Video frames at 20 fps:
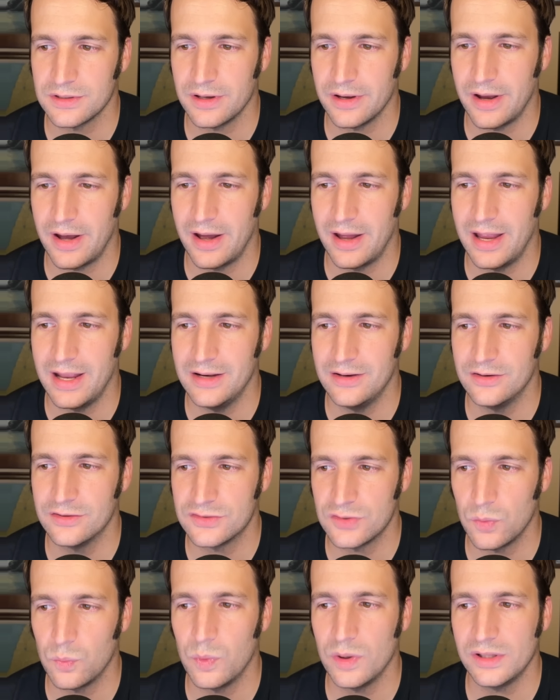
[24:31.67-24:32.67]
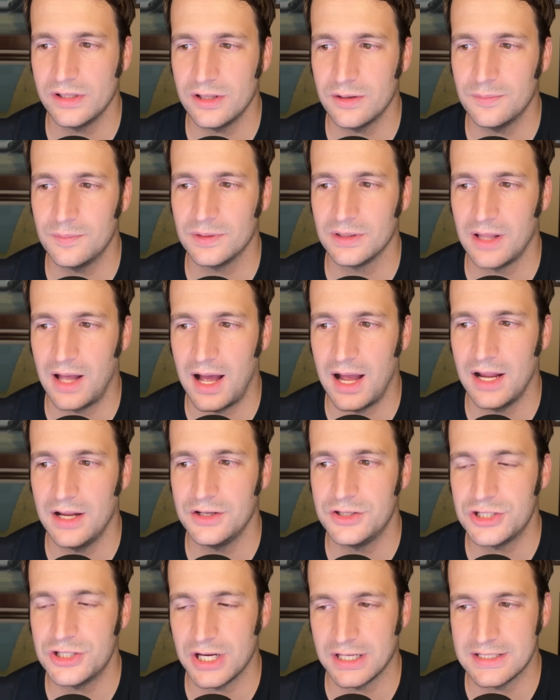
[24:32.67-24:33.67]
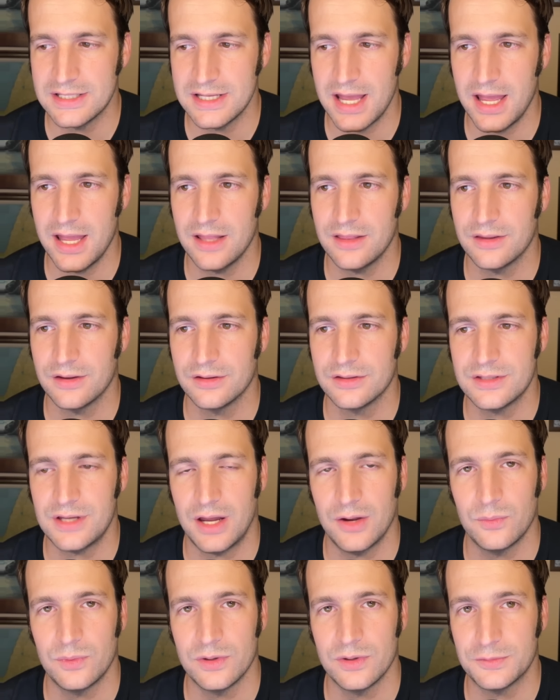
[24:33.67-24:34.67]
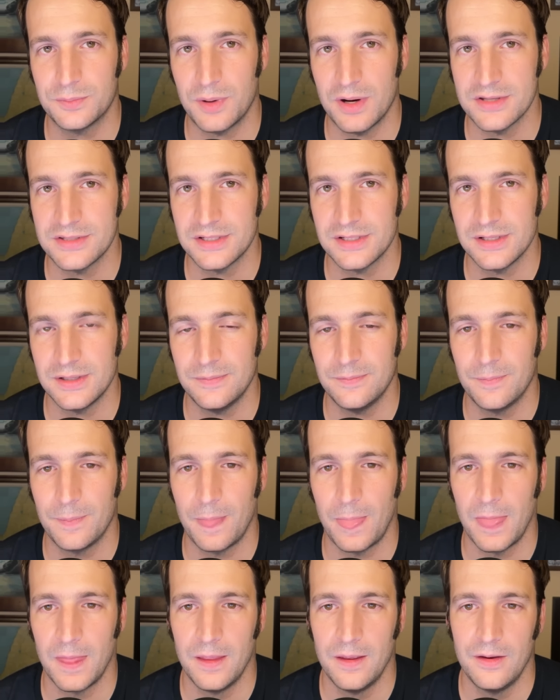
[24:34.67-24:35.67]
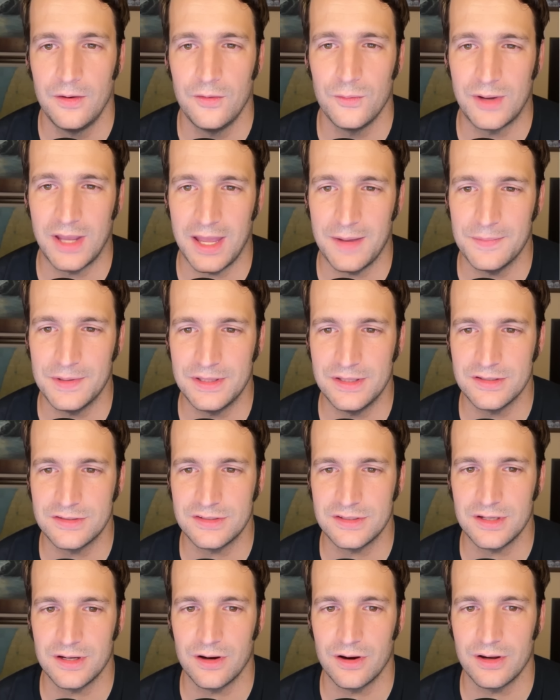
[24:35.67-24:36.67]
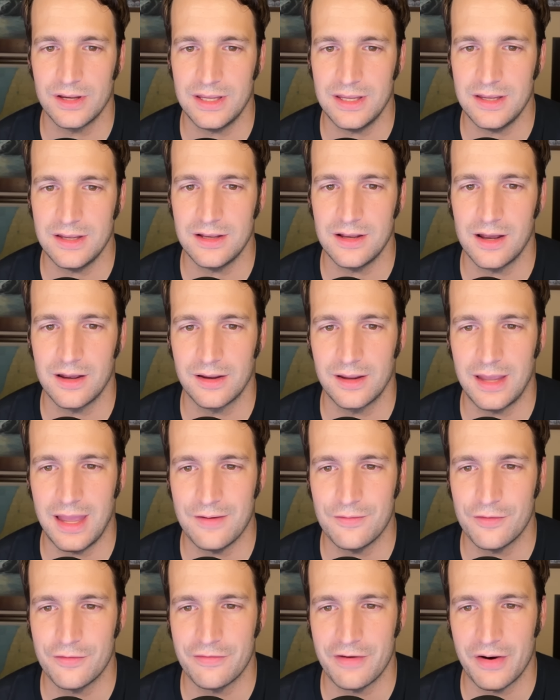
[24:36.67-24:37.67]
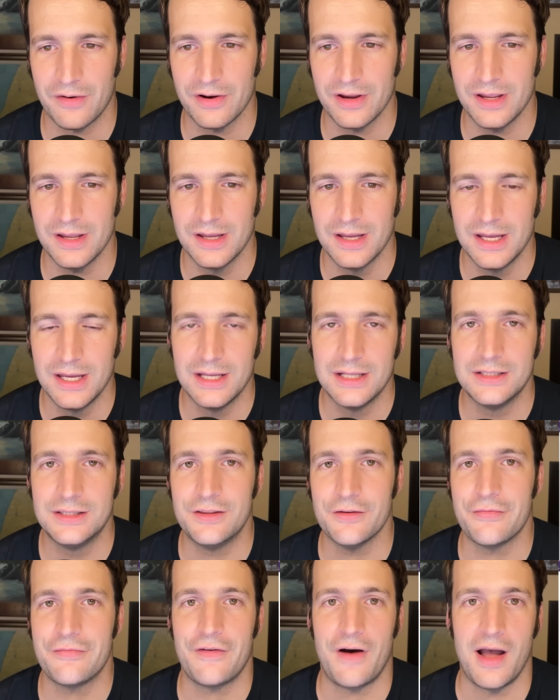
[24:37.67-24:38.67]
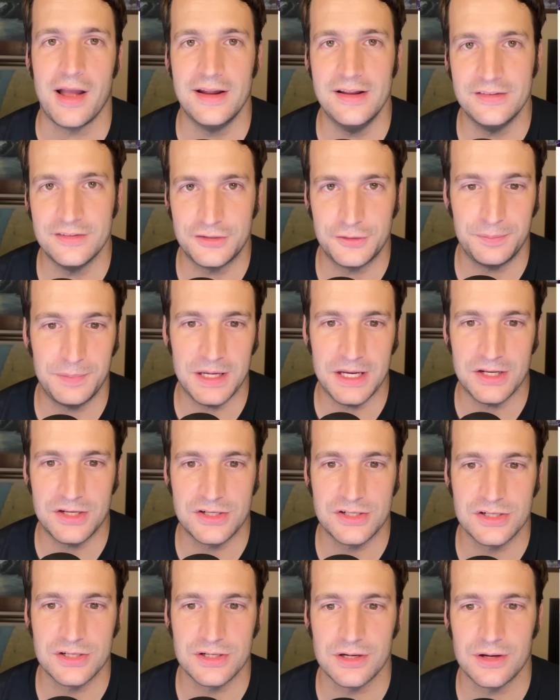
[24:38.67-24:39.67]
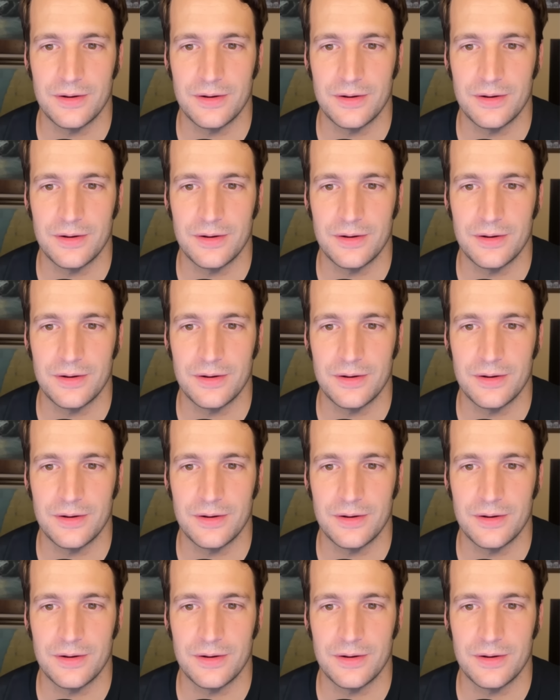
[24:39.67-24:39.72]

And so William Lai Ching-te, the Taiwanese president who came in this year, he gave a very defiant speech